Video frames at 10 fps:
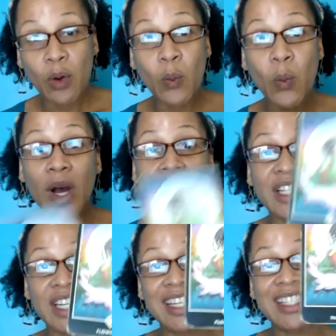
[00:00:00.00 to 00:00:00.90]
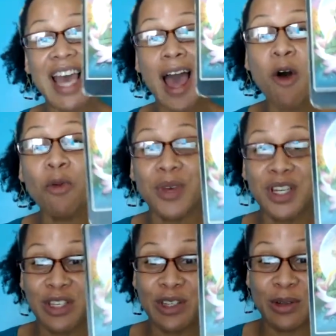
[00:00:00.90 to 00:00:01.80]
What is
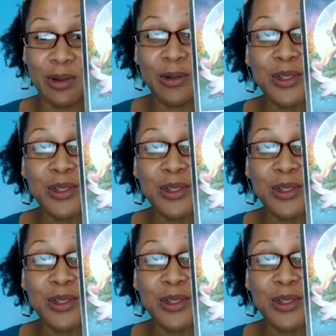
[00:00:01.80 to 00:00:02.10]
helping you?